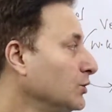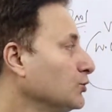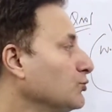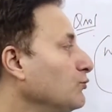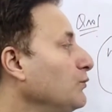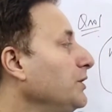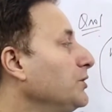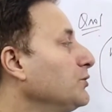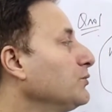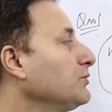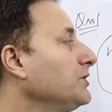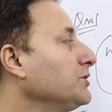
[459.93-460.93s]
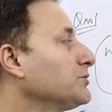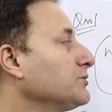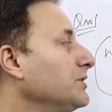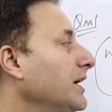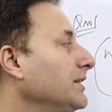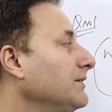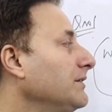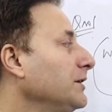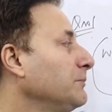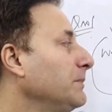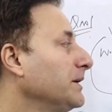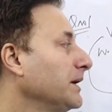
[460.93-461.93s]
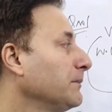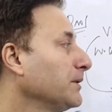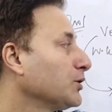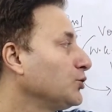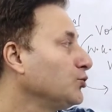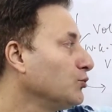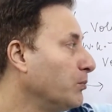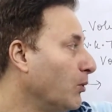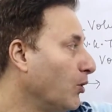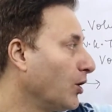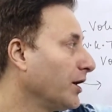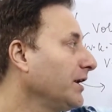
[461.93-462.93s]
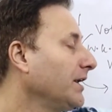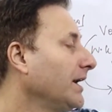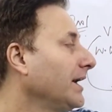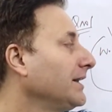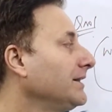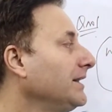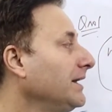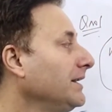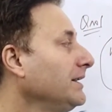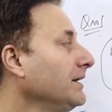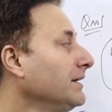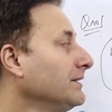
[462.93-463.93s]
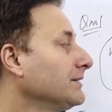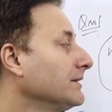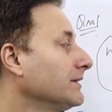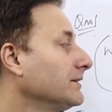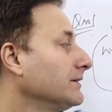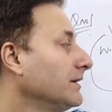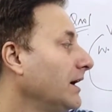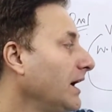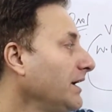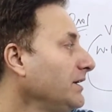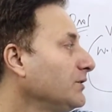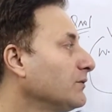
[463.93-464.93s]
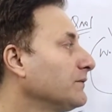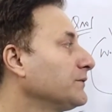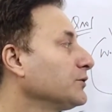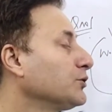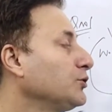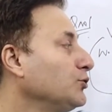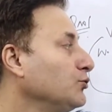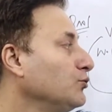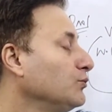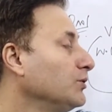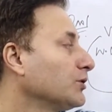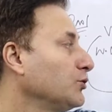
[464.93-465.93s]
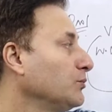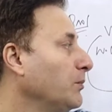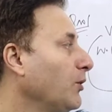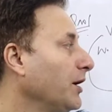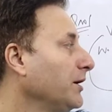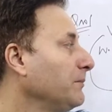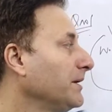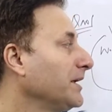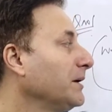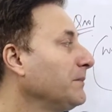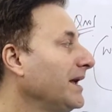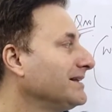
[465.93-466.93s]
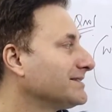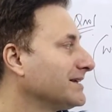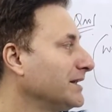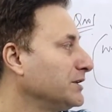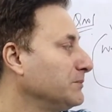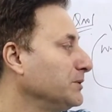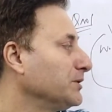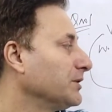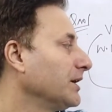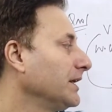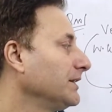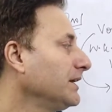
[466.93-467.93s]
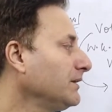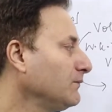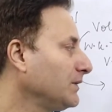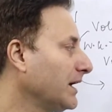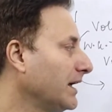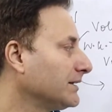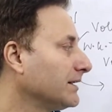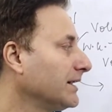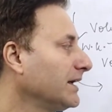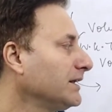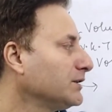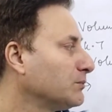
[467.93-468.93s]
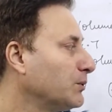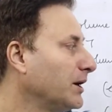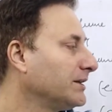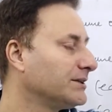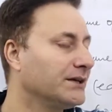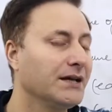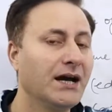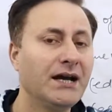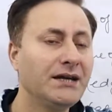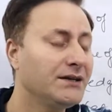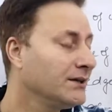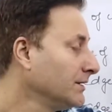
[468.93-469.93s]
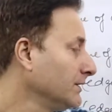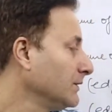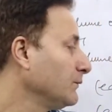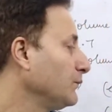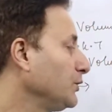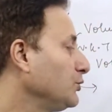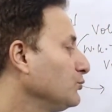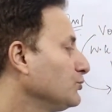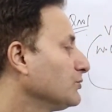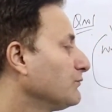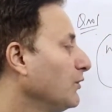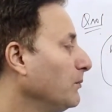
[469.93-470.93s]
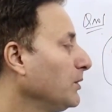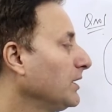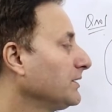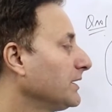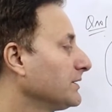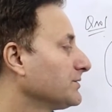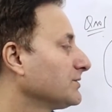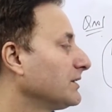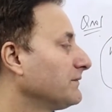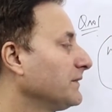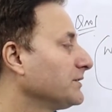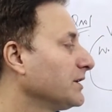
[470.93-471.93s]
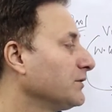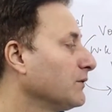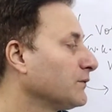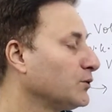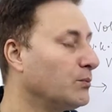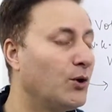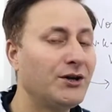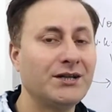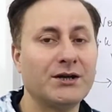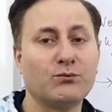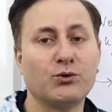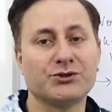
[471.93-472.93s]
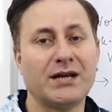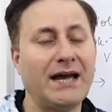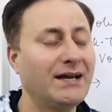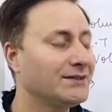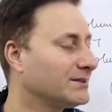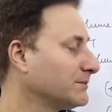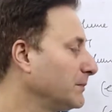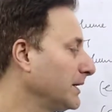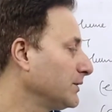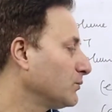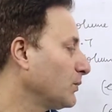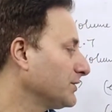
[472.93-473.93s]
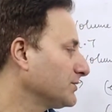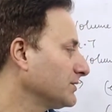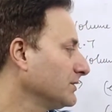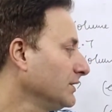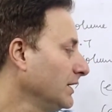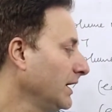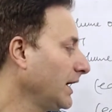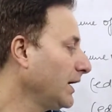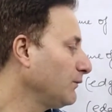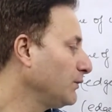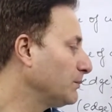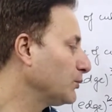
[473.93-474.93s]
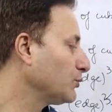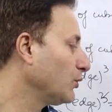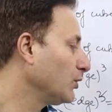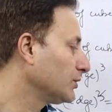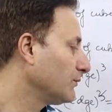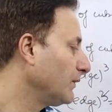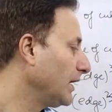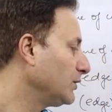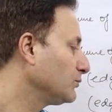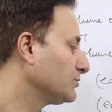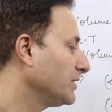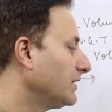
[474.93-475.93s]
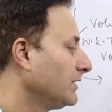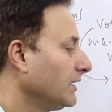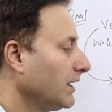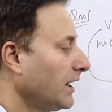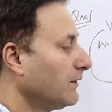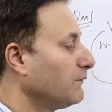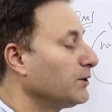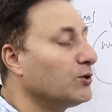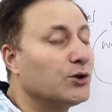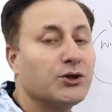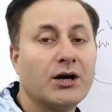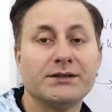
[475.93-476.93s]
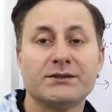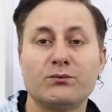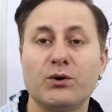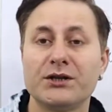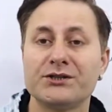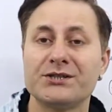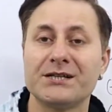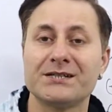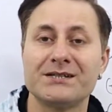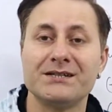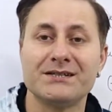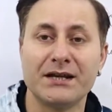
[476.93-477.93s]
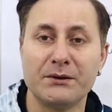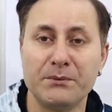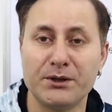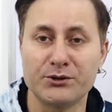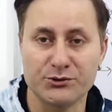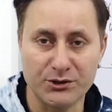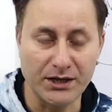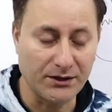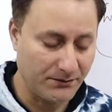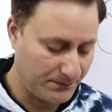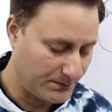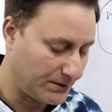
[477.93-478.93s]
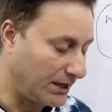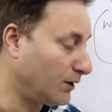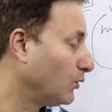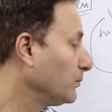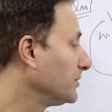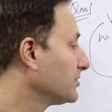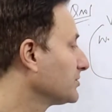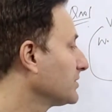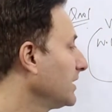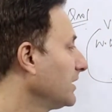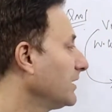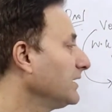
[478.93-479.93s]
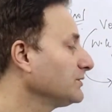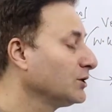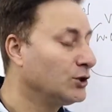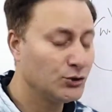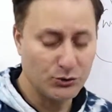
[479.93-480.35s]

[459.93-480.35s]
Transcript: So we took these together, it became a cuboid, and then the height of the cuboid became 8 centimeter. And then we had the length, breadth and height. We used the formula, that is surface area of cuboid, that was asked by the question, and we put all the values there and we got the answer 160 centimeter square. I hope this is clear guys.